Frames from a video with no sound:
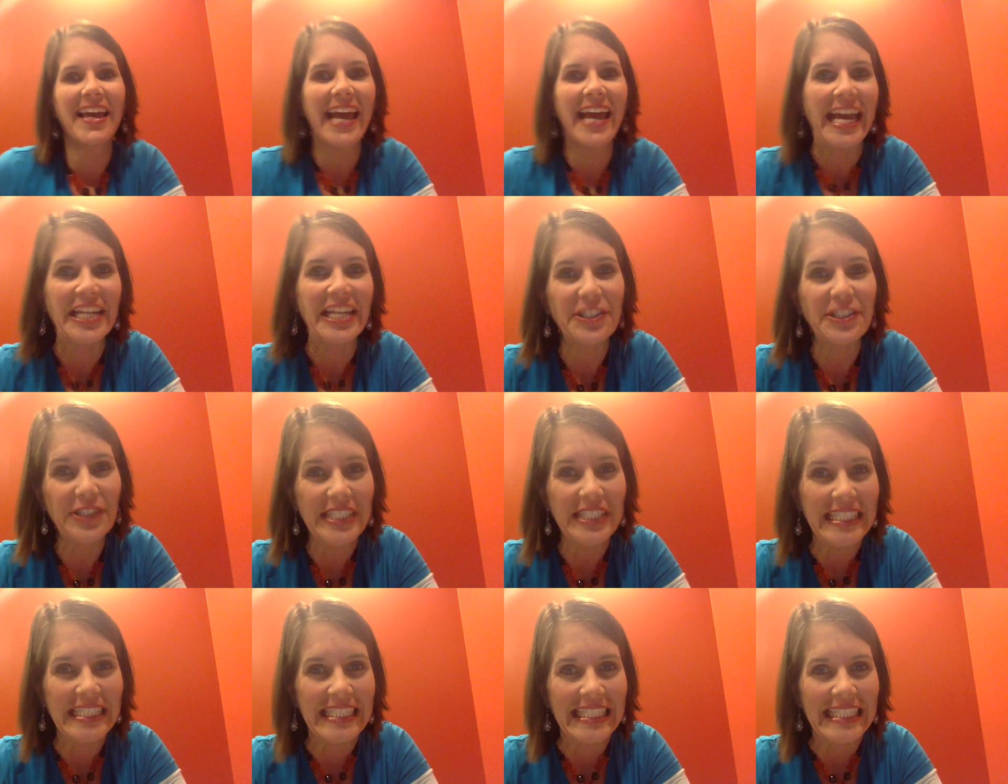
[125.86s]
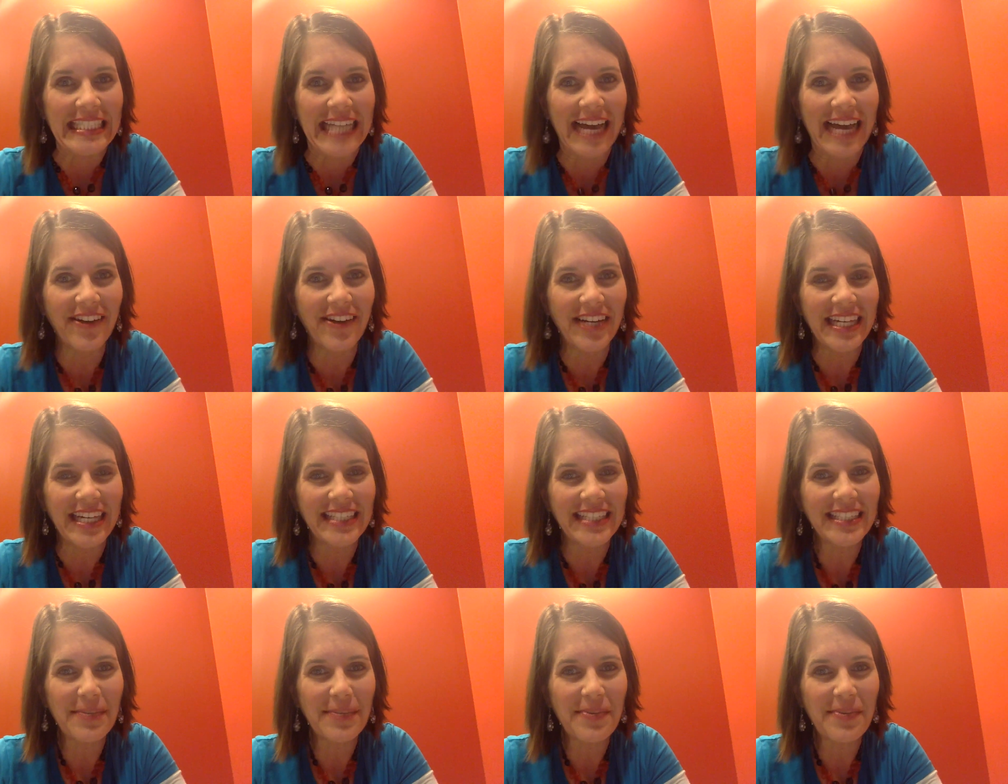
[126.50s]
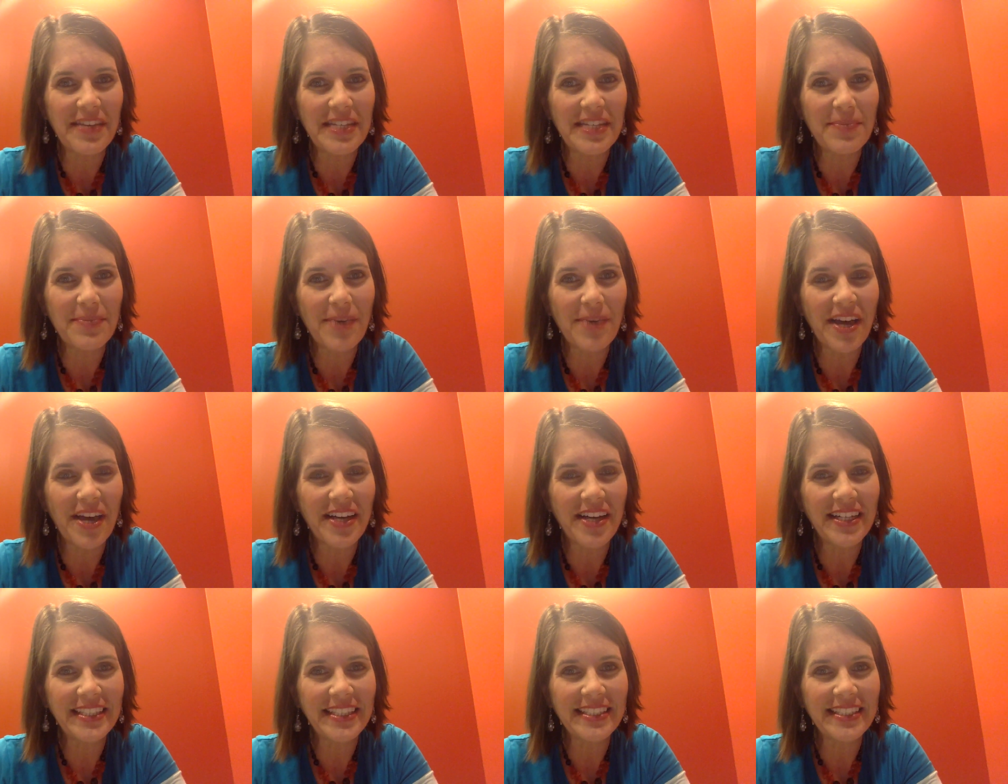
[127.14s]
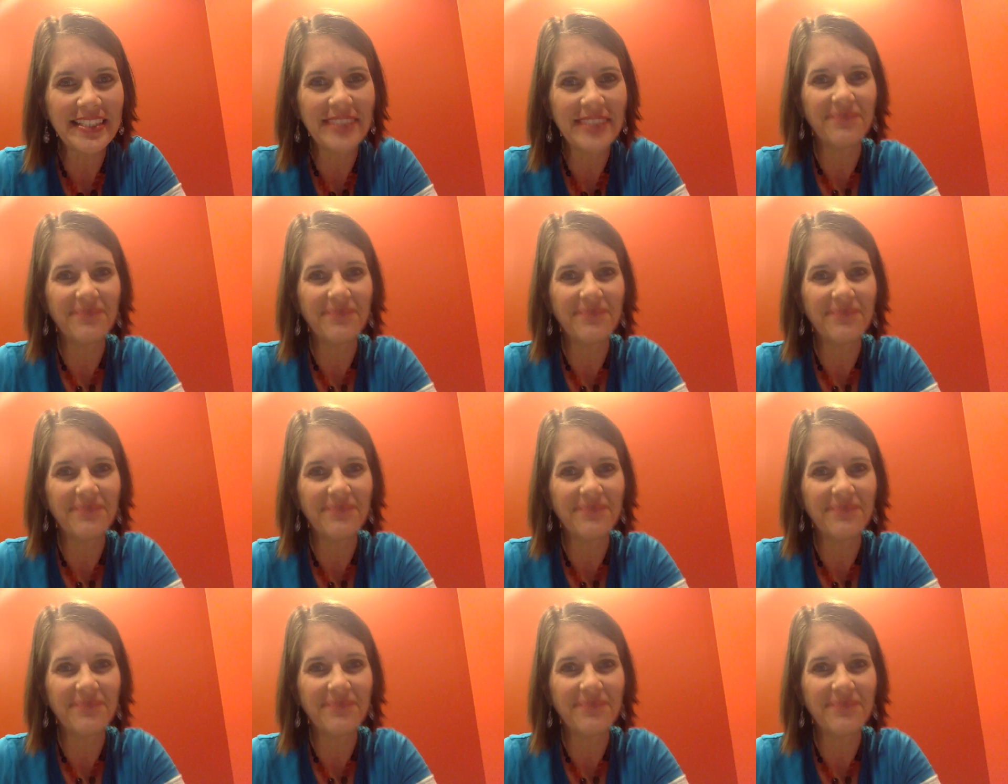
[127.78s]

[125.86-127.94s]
Interested in how to get some of these products?